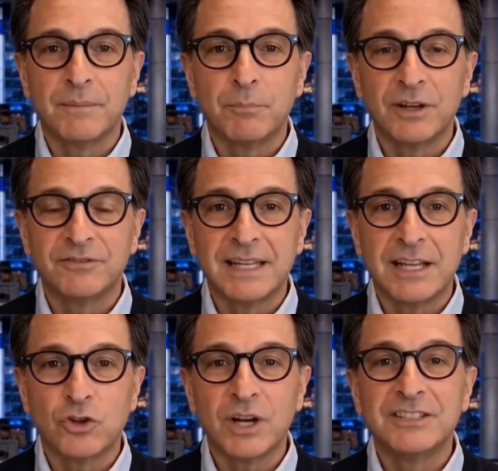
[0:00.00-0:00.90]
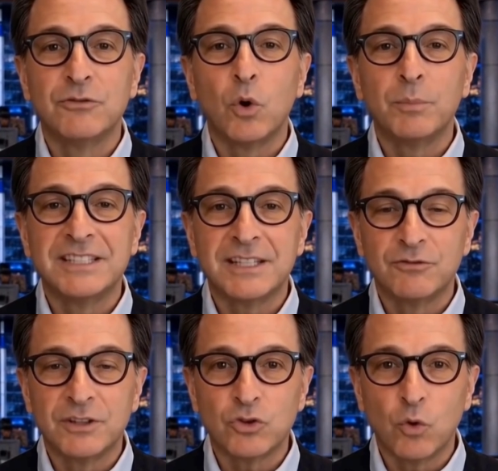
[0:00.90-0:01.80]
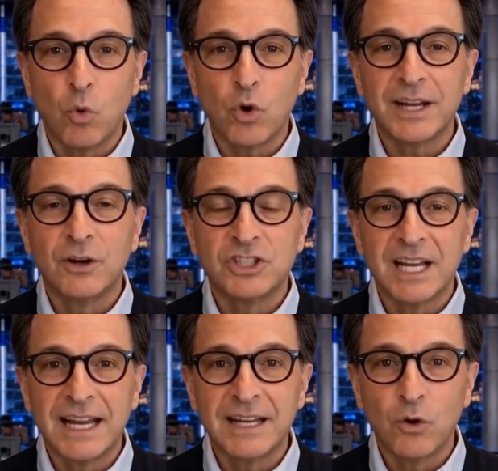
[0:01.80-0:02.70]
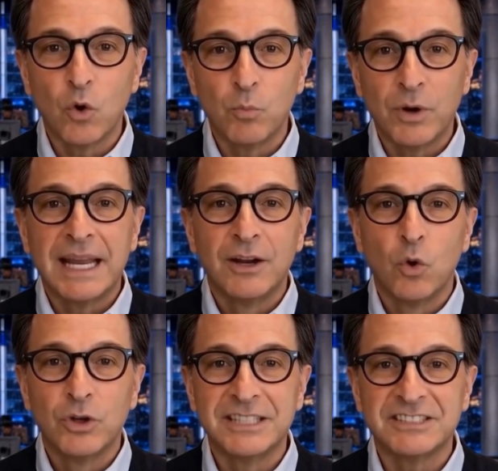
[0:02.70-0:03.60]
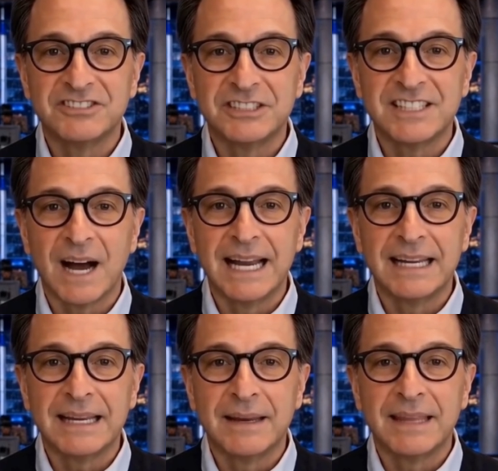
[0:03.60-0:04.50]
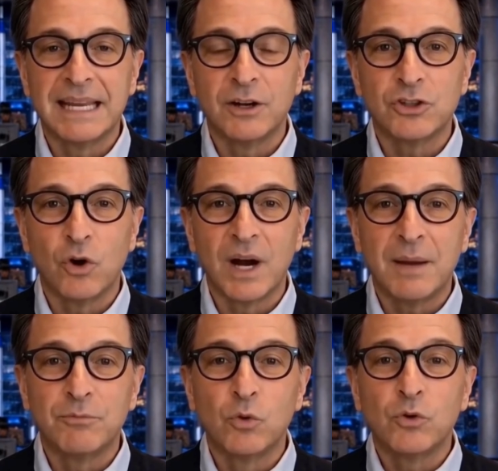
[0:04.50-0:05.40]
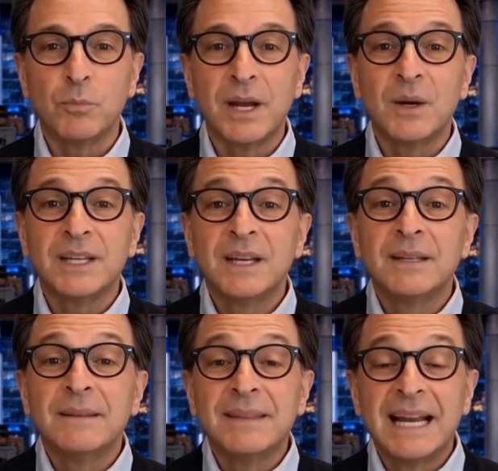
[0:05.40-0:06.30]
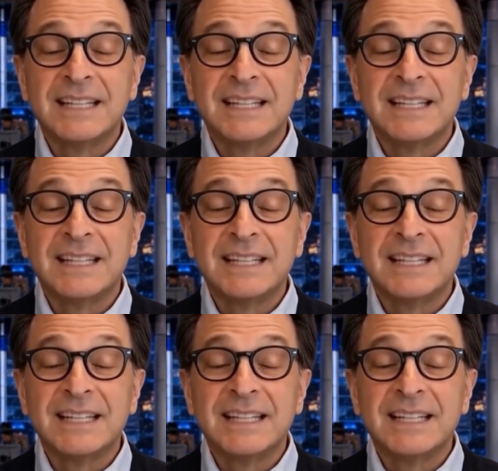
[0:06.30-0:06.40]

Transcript: But if it can transform itself into a more energetic, open, and cohesive society, then it could triumph over America. That